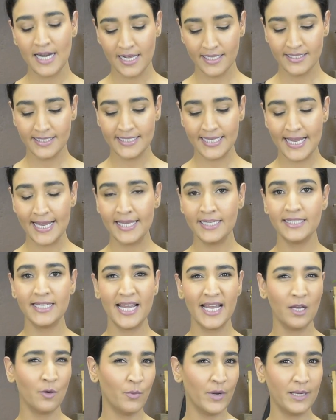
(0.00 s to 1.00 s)
I'd say
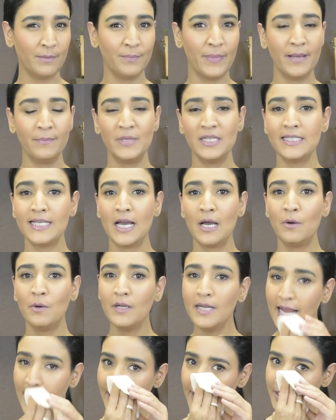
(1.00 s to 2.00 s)
take a wet paper
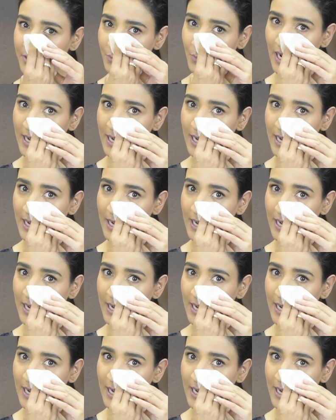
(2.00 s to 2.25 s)
towel and